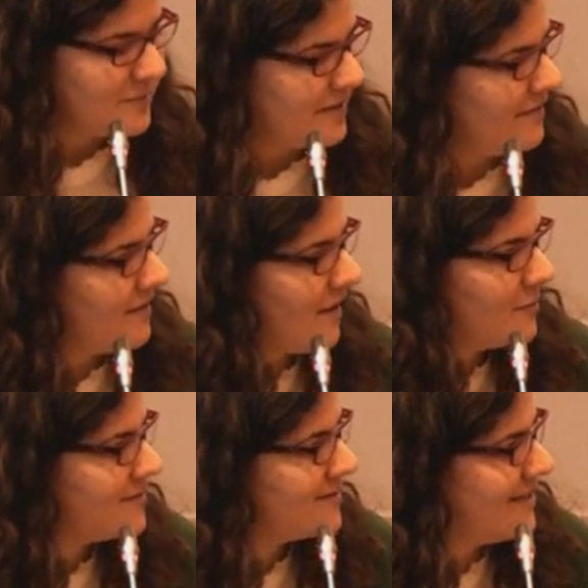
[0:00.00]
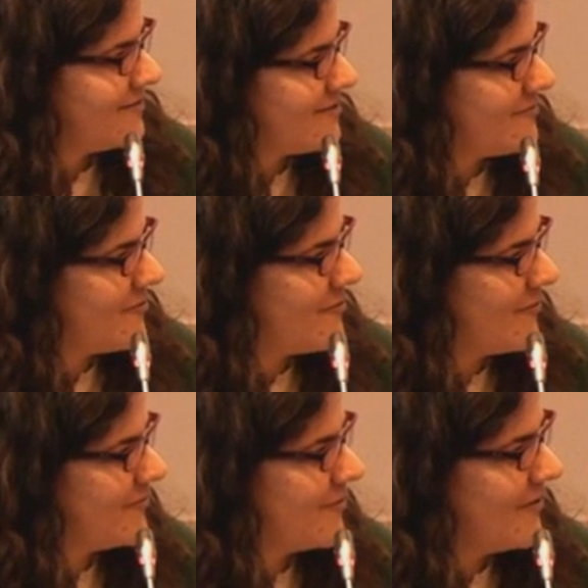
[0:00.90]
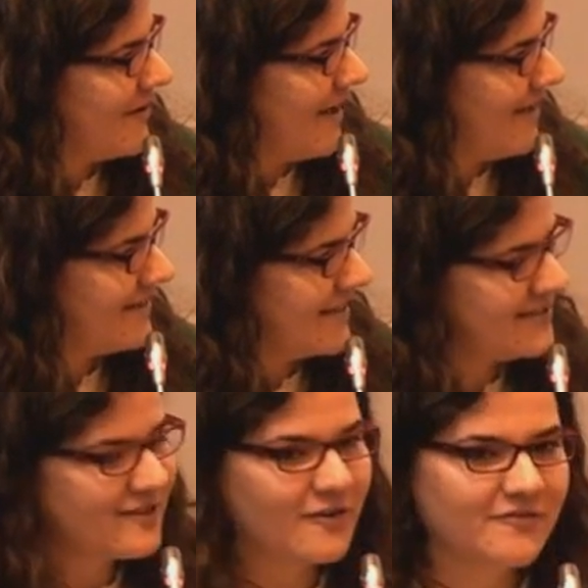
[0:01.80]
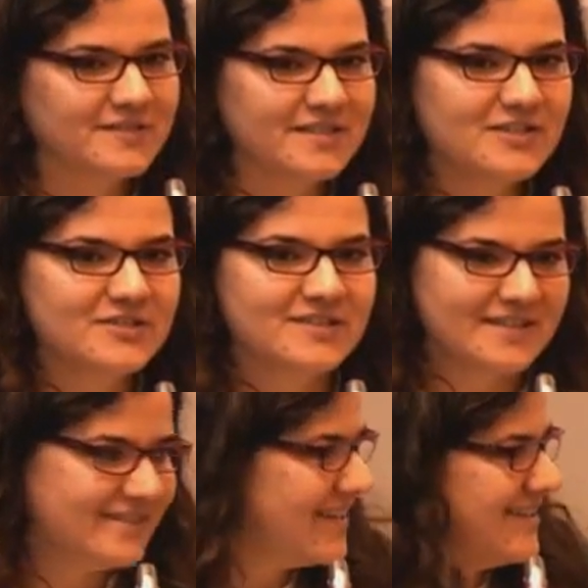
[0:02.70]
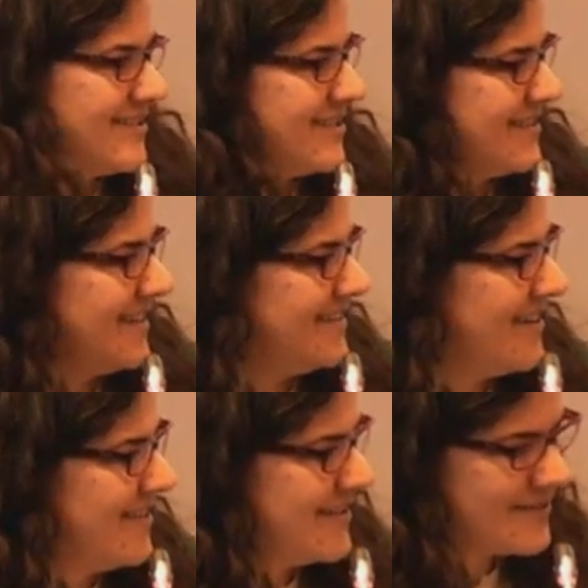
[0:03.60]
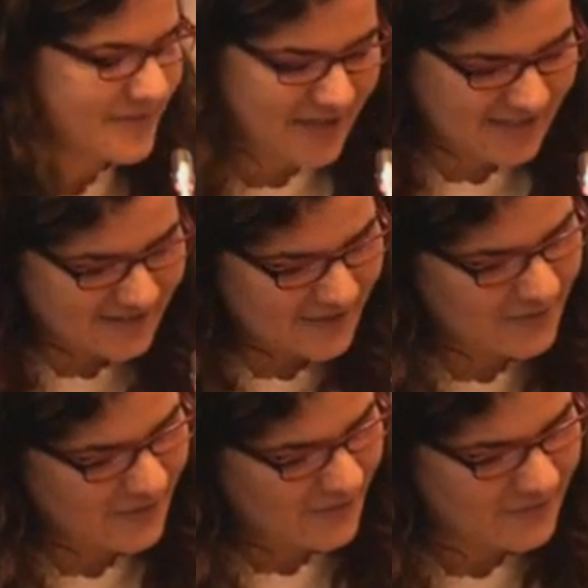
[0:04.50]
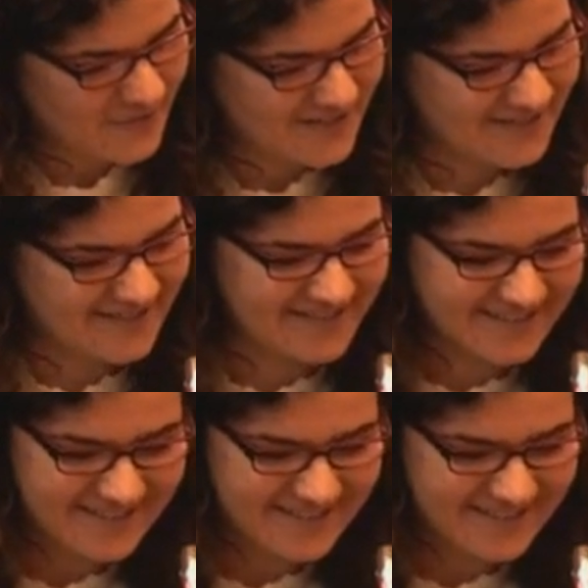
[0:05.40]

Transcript: I think I will save them for later conversations and then just let the others ask their own questions.